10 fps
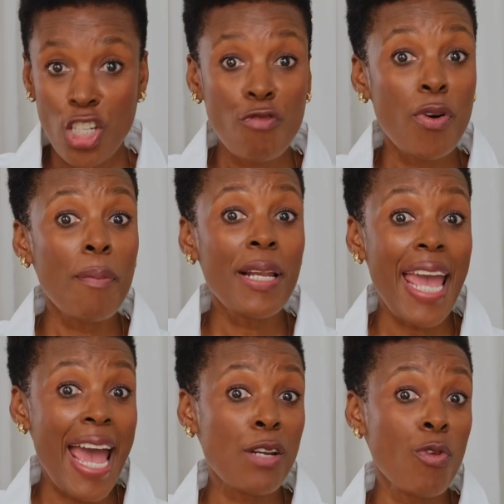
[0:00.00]
You've probably
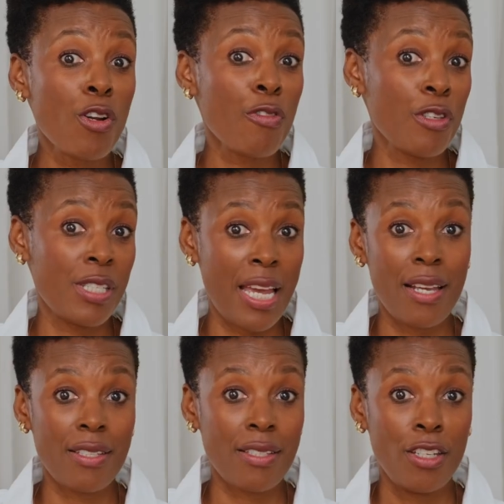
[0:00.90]
had one of those
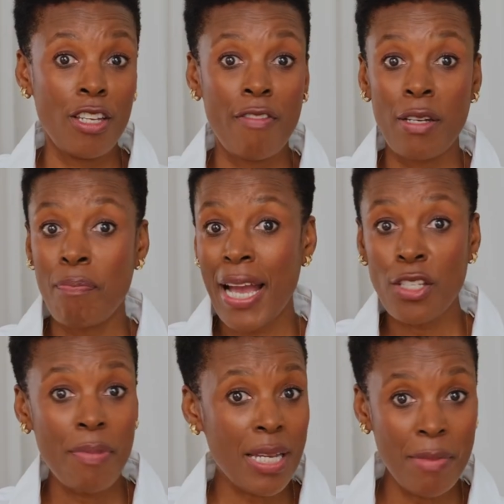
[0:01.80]
days. You've had
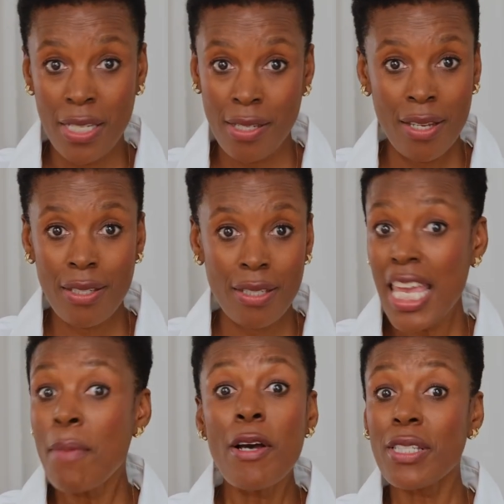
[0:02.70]
back-to-back meetings,
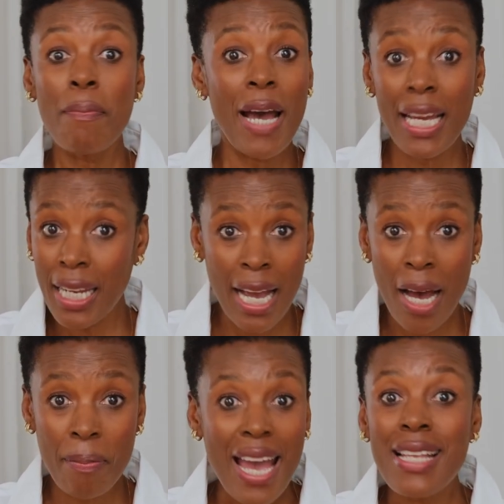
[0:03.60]
emails are piling
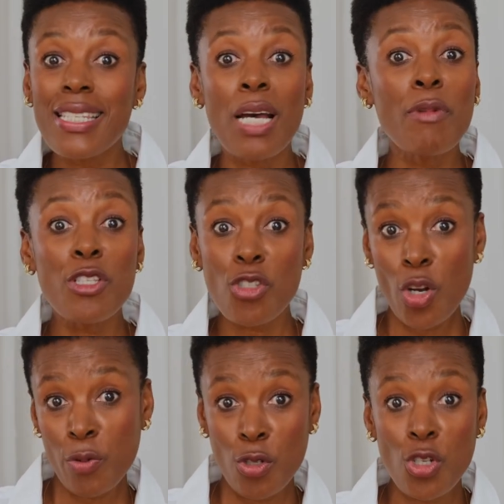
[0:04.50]
up, and someone
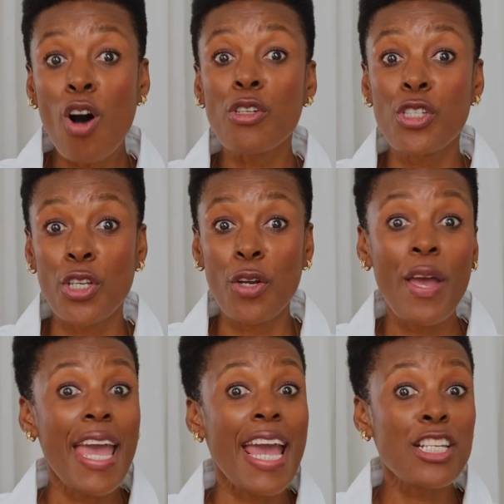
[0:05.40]
stops to talk to you,
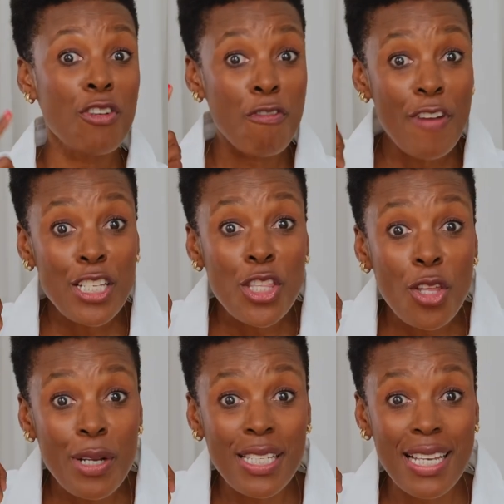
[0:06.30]
and your first
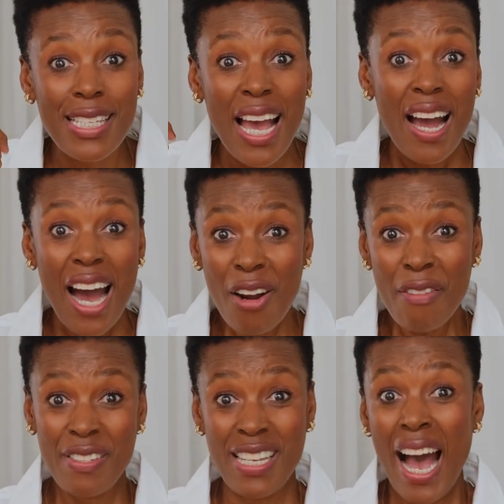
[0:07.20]
thought is, I
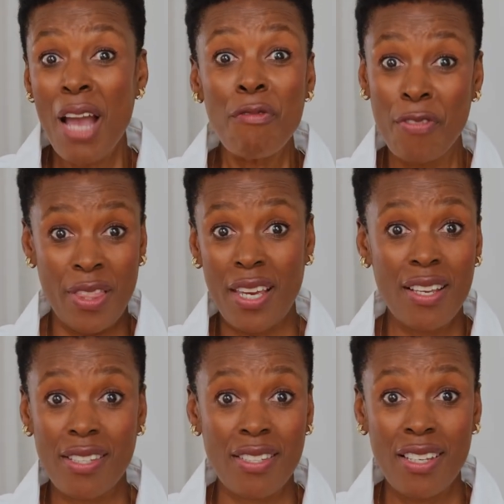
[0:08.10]
don't have time for
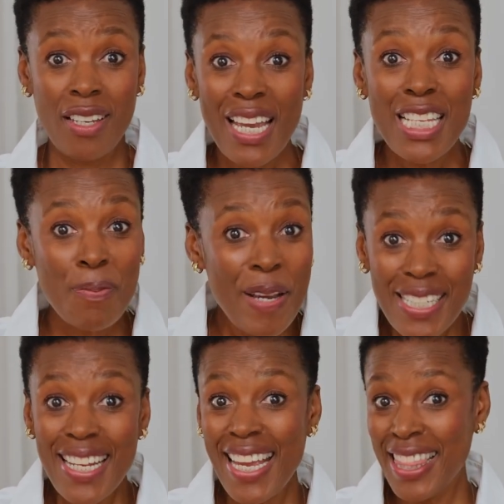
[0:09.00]
this.
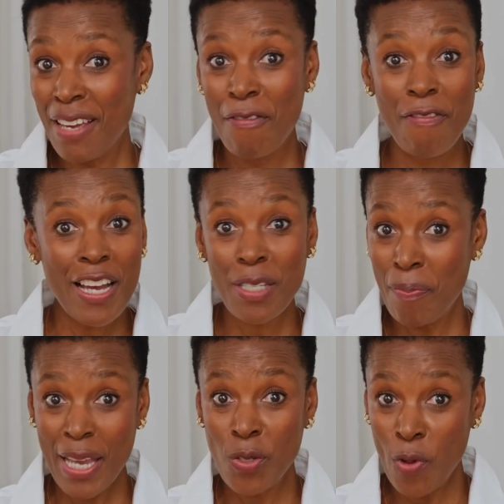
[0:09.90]
Especially in the
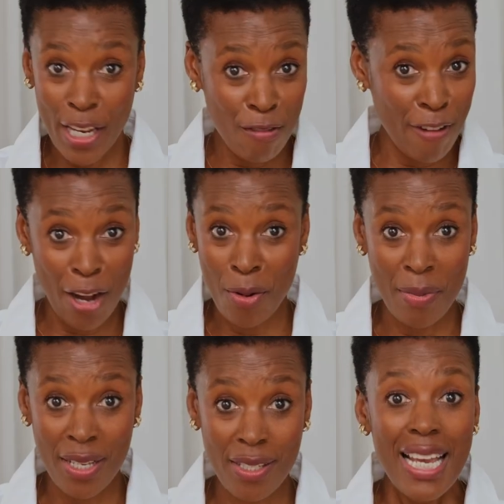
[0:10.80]
fast-paced work
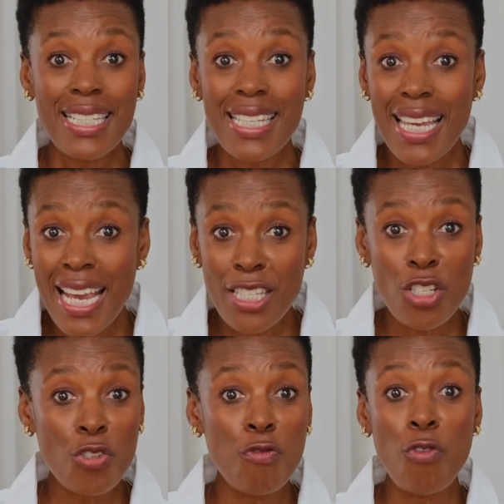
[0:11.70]
environments, it's easy
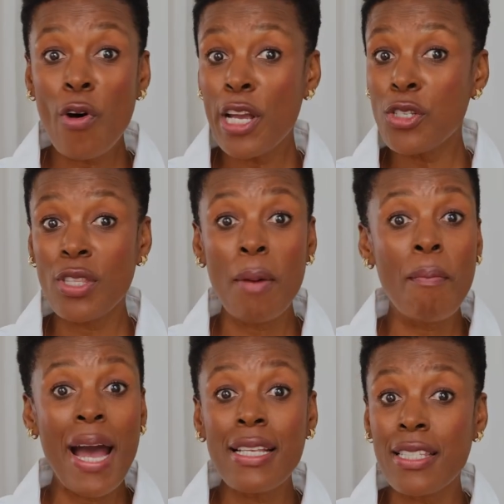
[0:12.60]
to fall into the
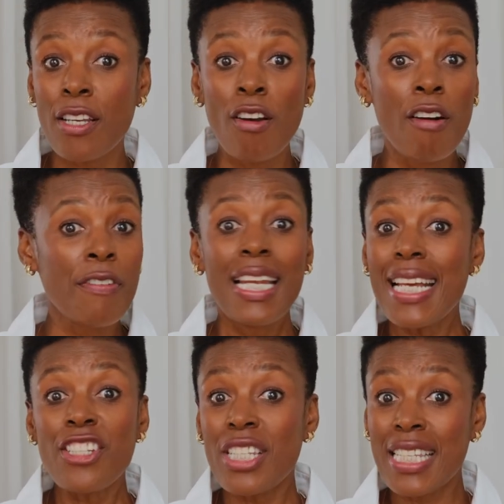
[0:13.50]
mindset of,
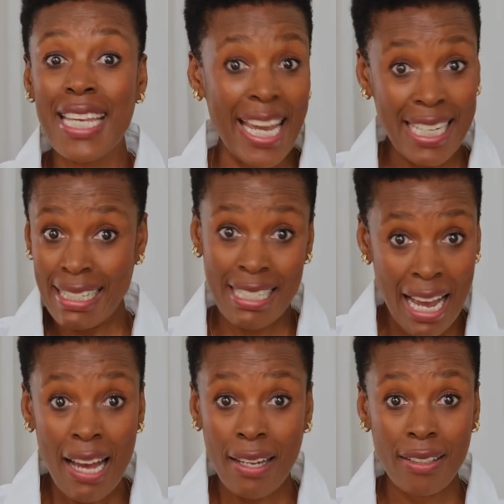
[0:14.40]
let's just get it
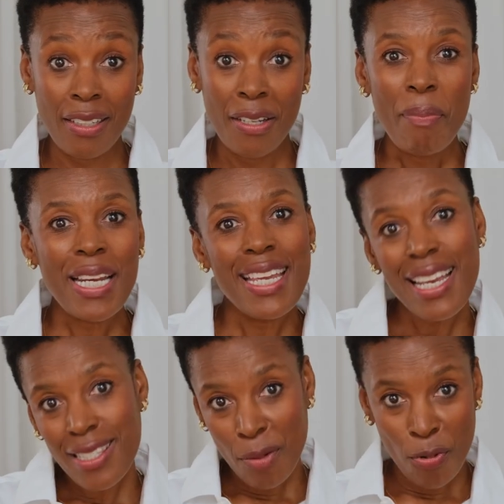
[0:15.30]
done. But
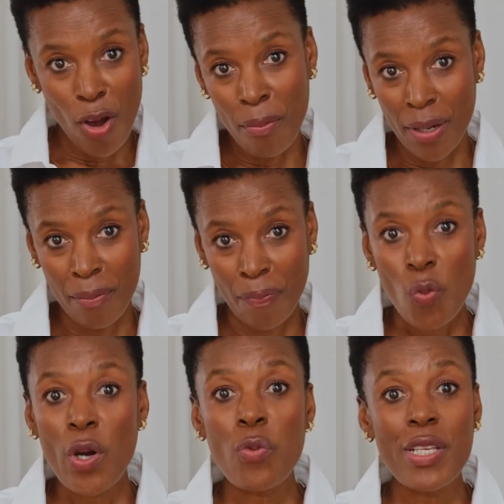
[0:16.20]
here's the problem.
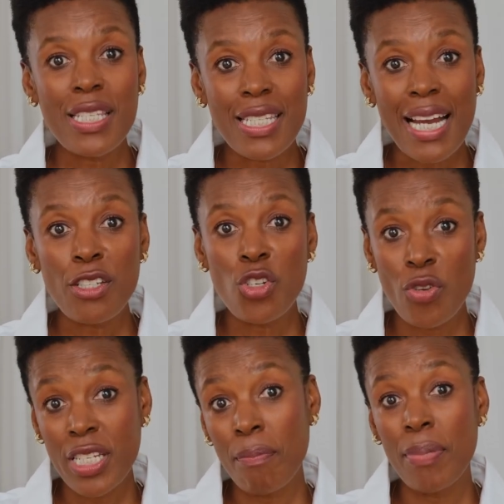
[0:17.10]
When we start
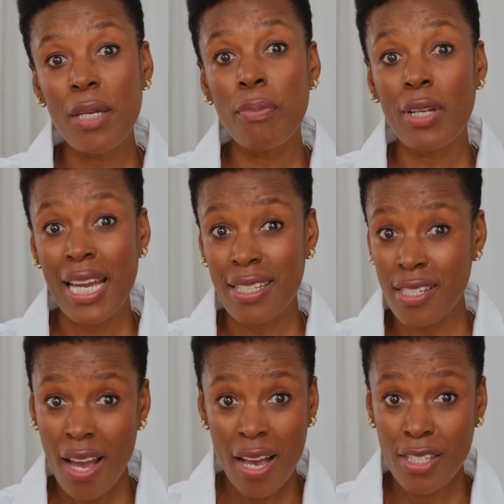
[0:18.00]
treating people like
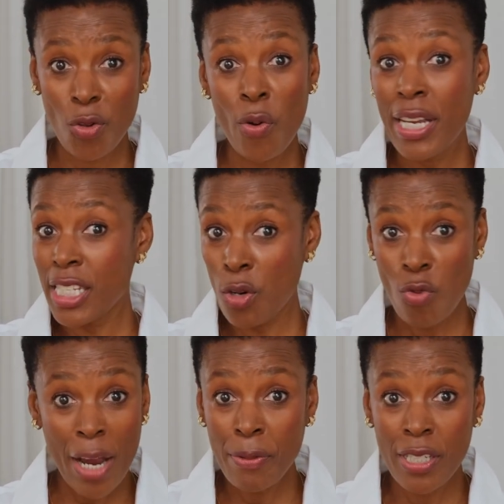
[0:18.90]
tasks or
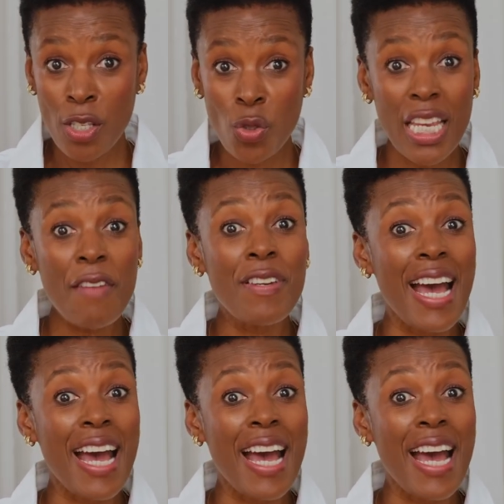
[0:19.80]
interruptions, even